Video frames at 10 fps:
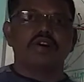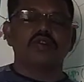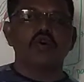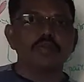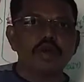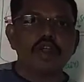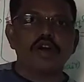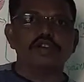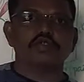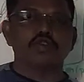or
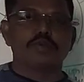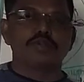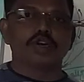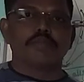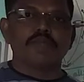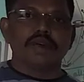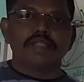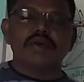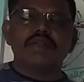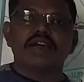homologous chromosome,
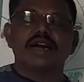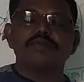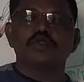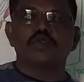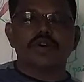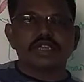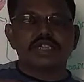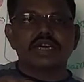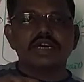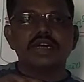they will come towards
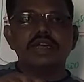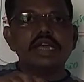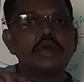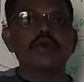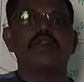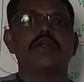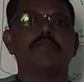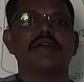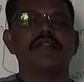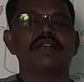the
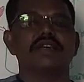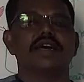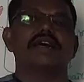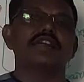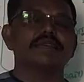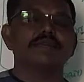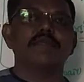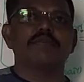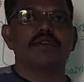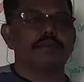equatorial plane is there. That is the
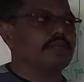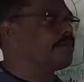main part of